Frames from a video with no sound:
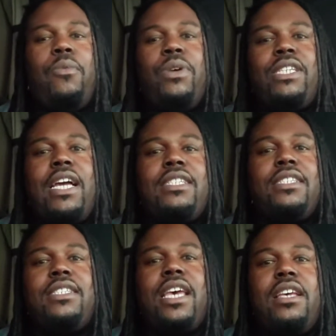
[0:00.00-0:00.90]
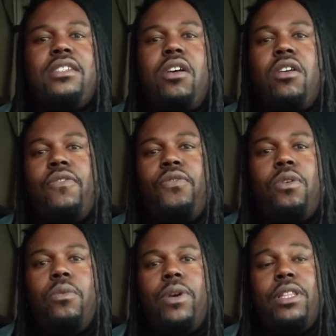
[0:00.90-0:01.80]
I wish I could just say it's all
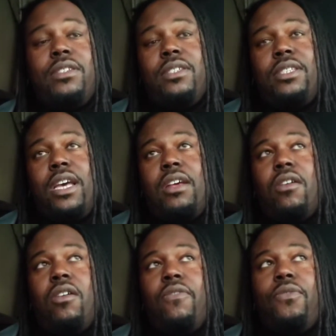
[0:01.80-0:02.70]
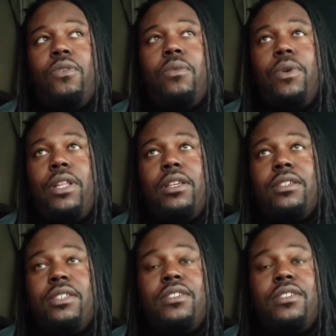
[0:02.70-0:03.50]
four-wheelers. It's not all four-wheelers.